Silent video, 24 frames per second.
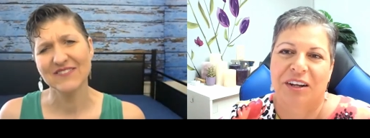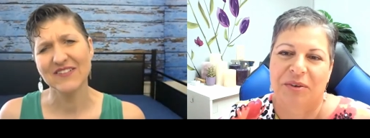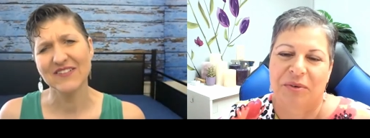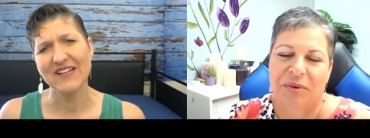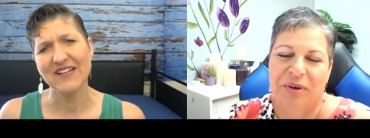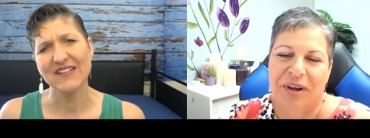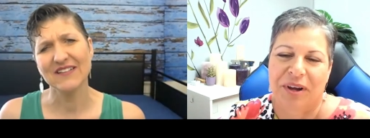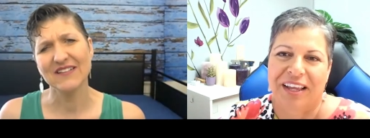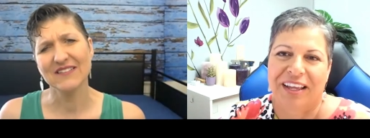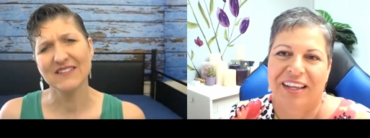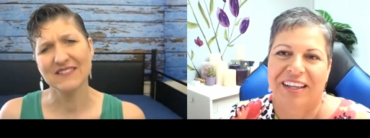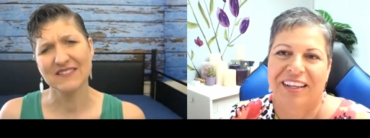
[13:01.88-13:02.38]

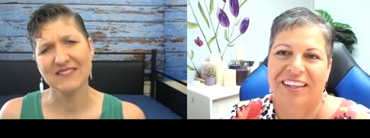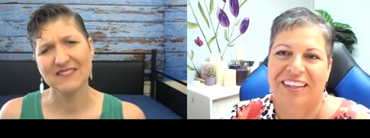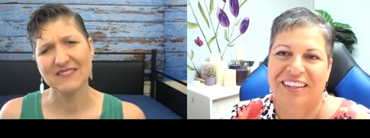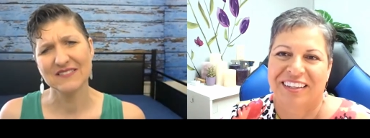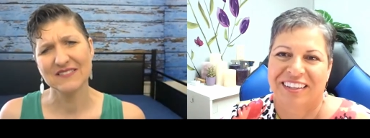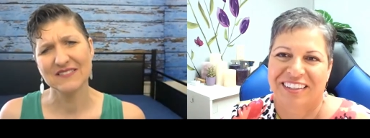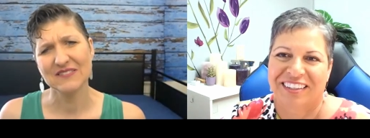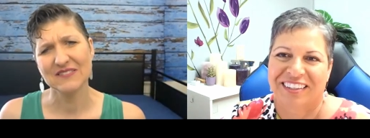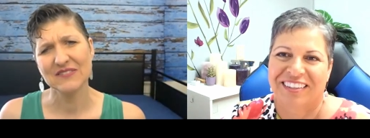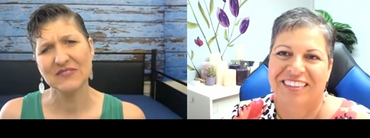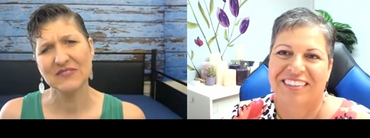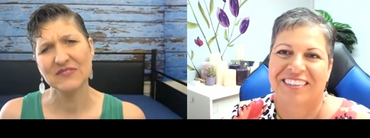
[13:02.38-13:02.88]
Speaker 1: Right.
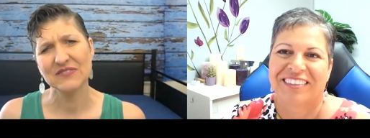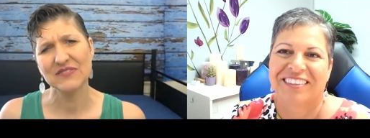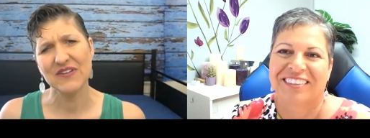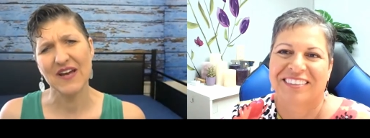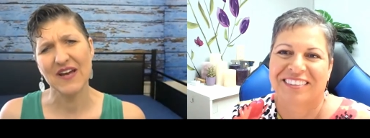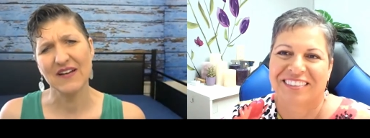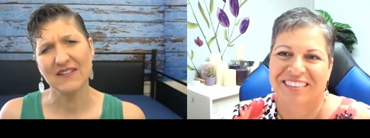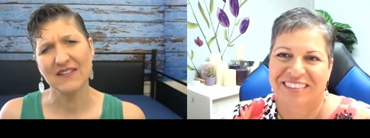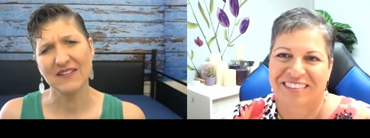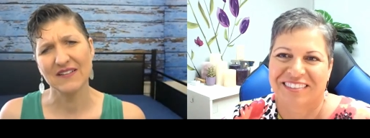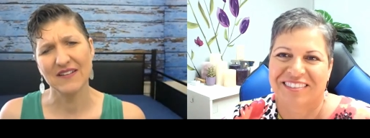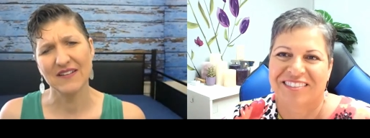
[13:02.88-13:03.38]

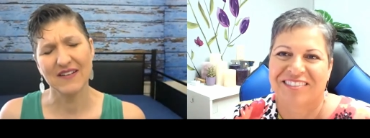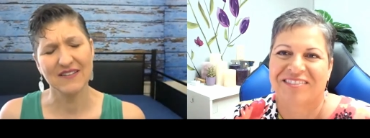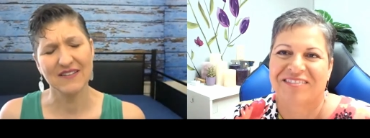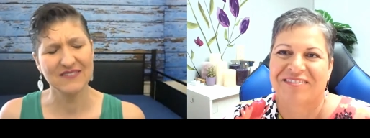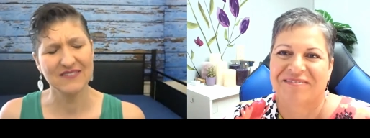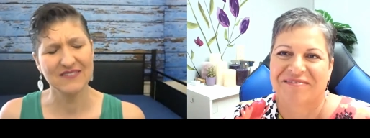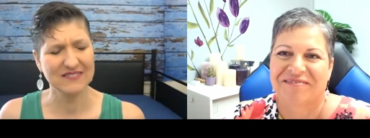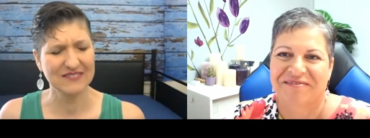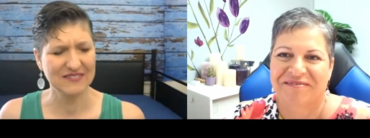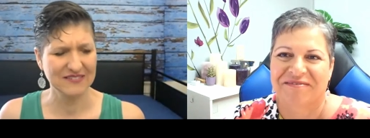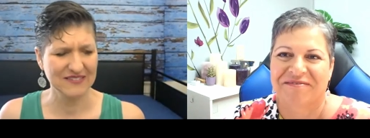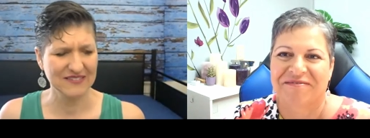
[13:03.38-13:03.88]
Speaker 2: Yeah, yeah,
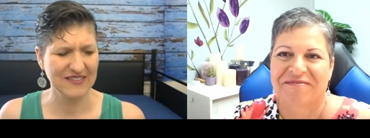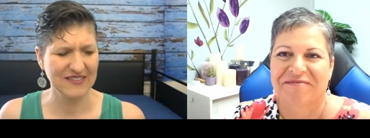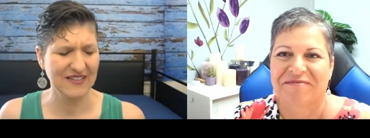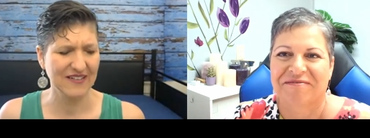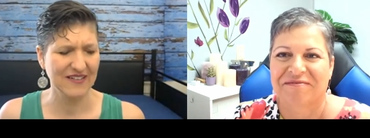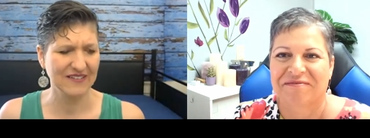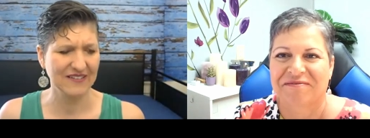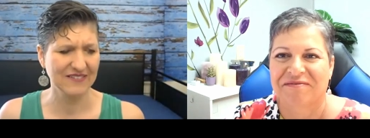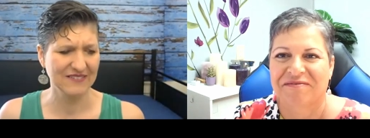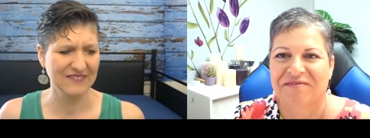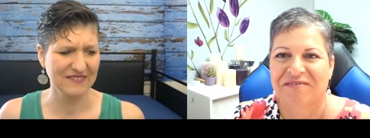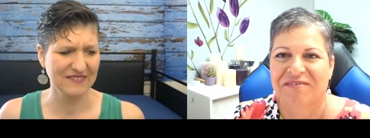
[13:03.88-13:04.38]

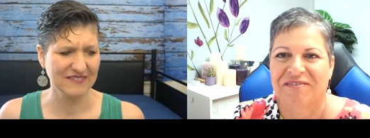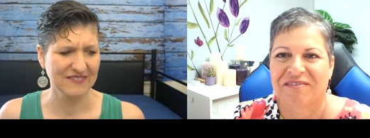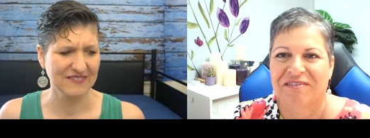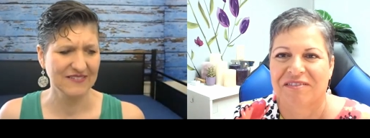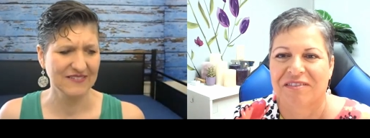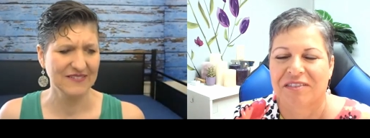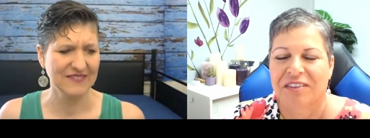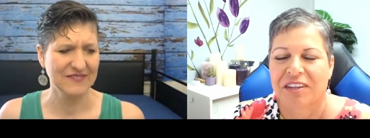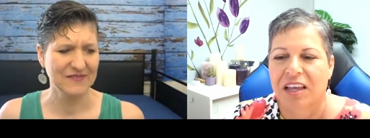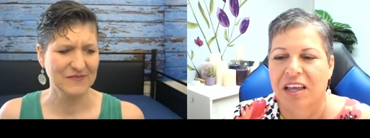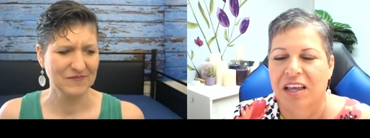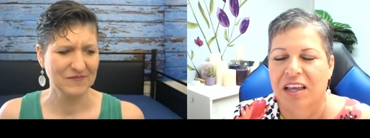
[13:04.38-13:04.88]
yeah.
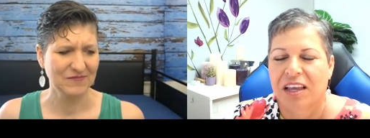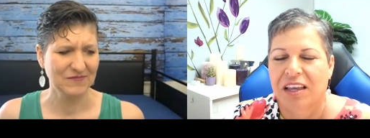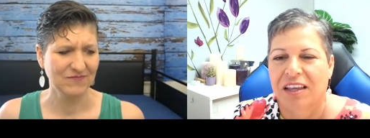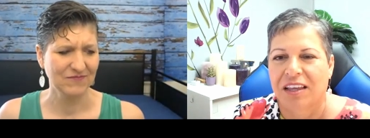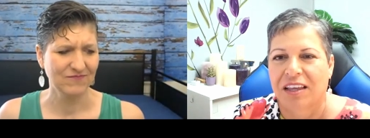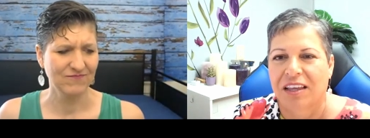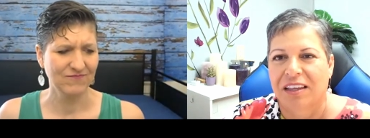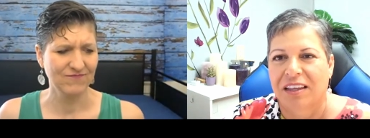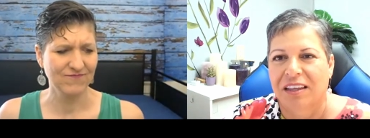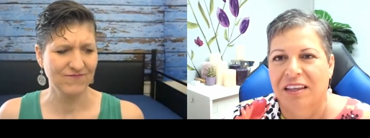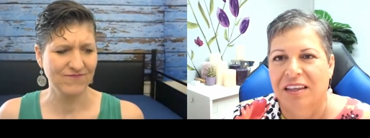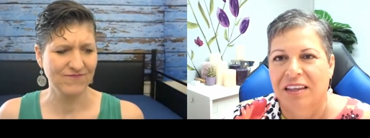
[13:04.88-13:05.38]

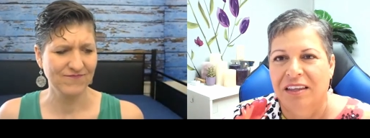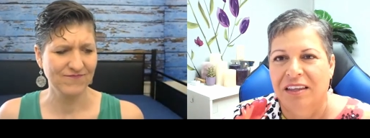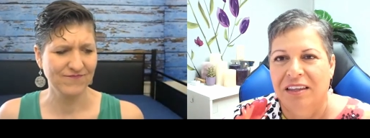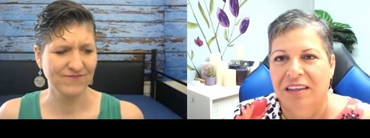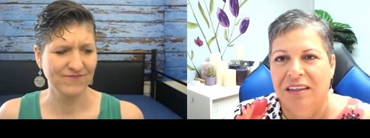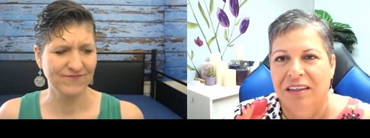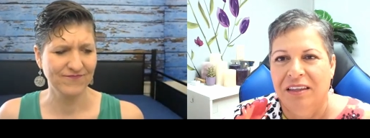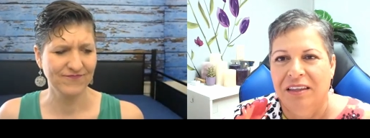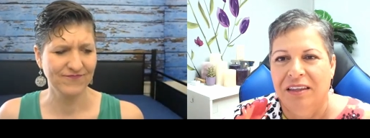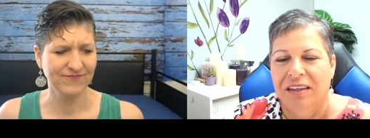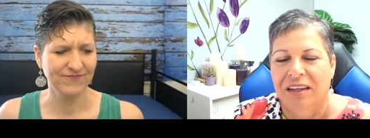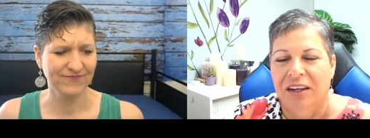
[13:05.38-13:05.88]
Speaker 1: Hmm.
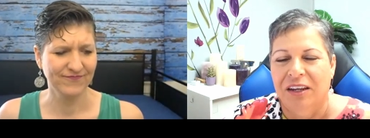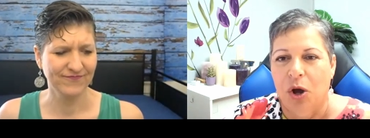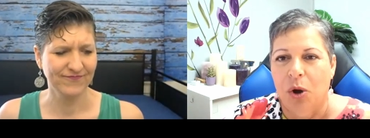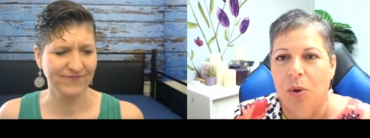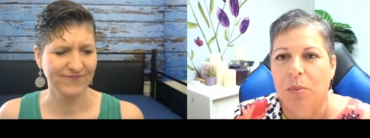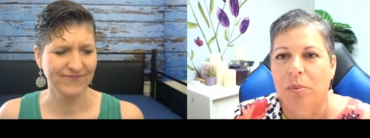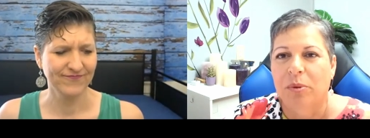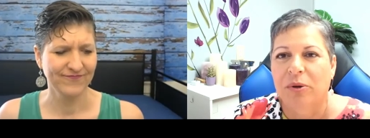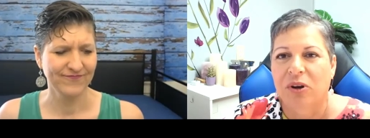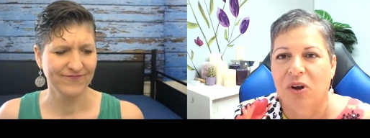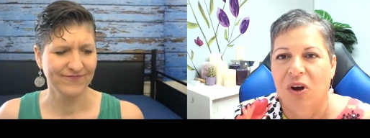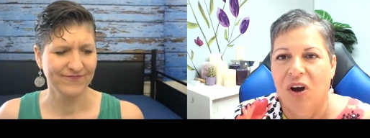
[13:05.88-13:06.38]
An
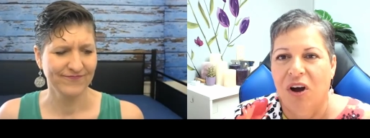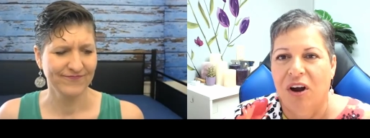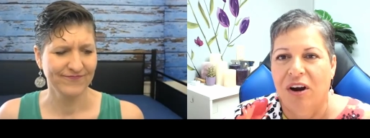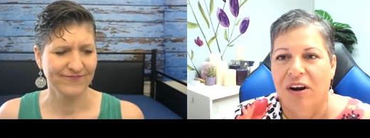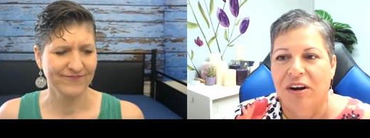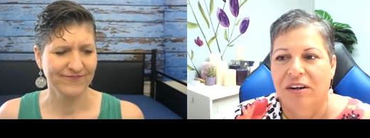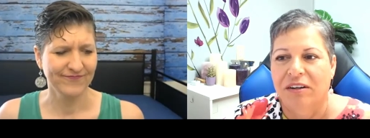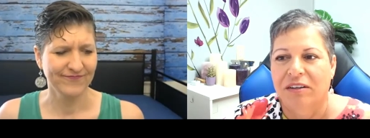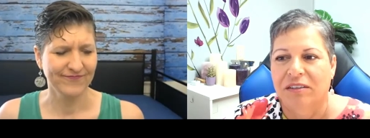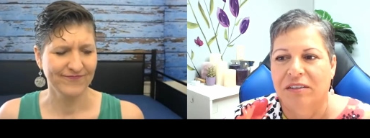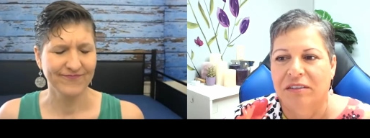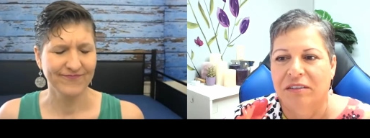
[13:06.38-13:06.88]
open
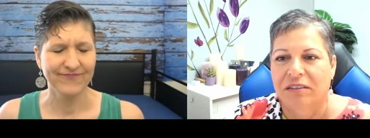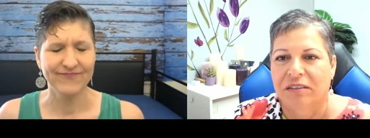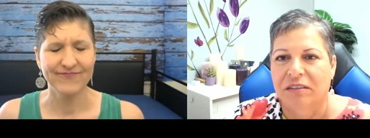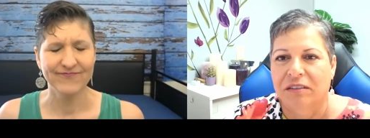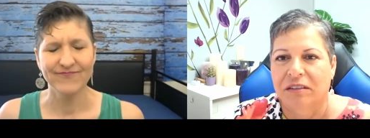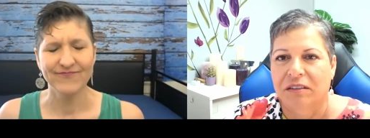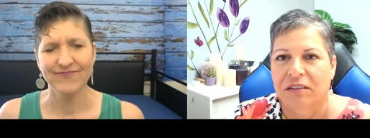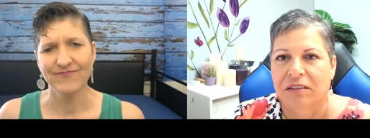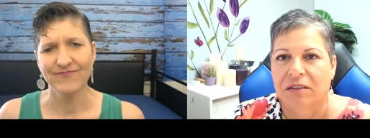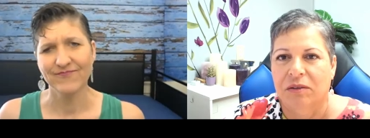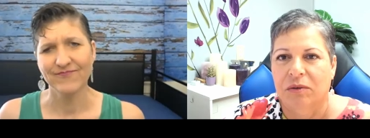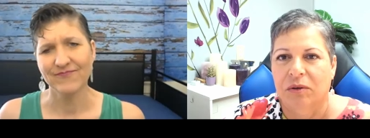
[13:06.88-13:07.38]
heart,
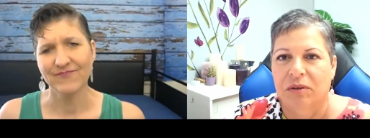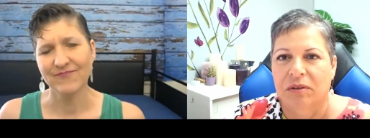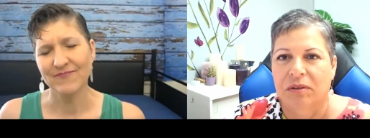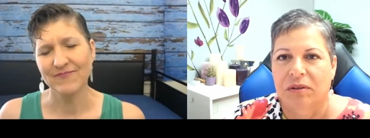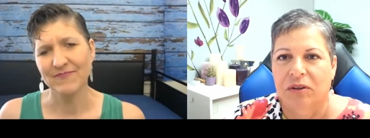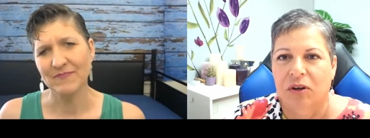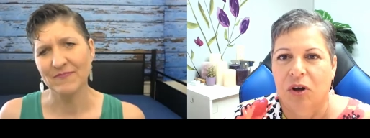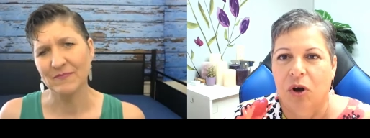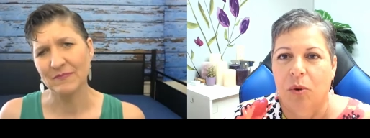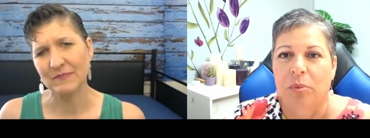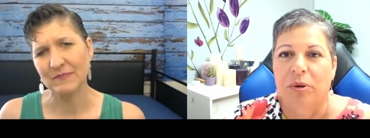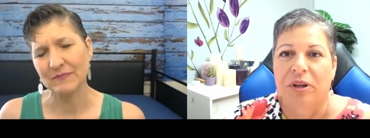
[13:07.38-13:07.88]

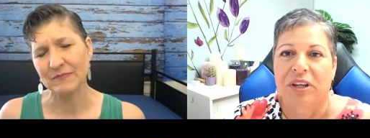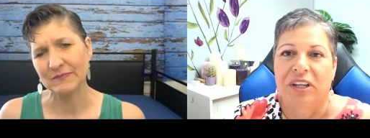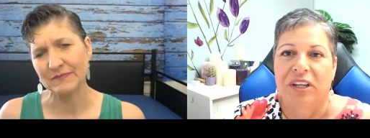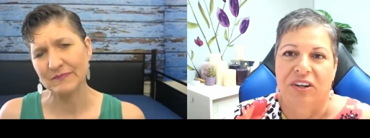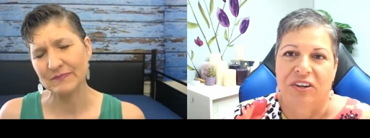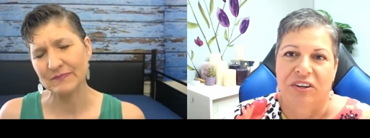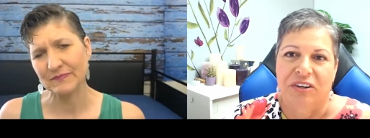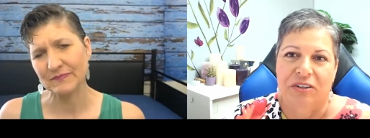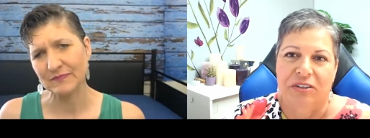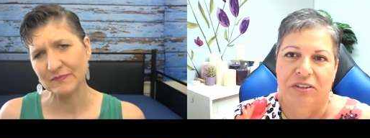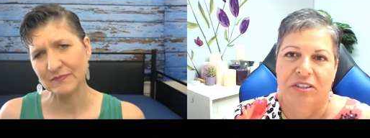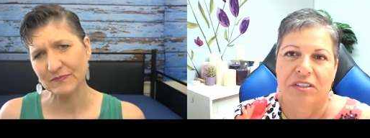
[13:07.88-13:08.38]
open
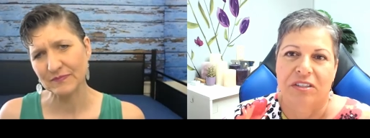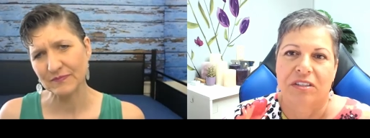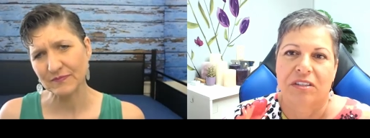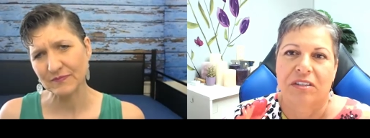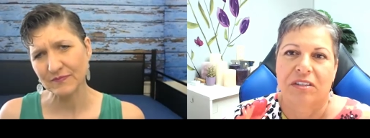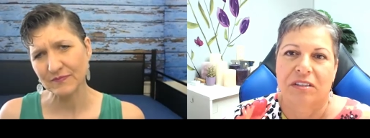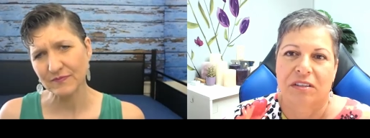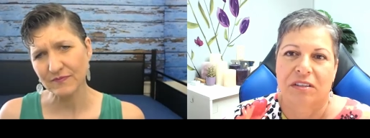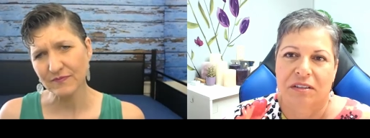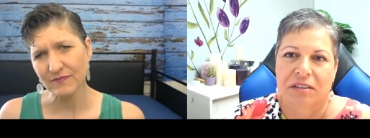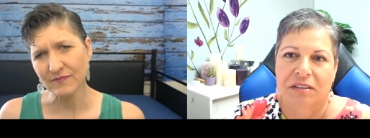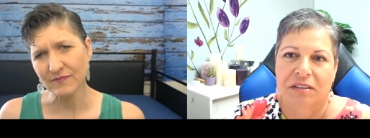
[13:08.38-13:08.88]
ears.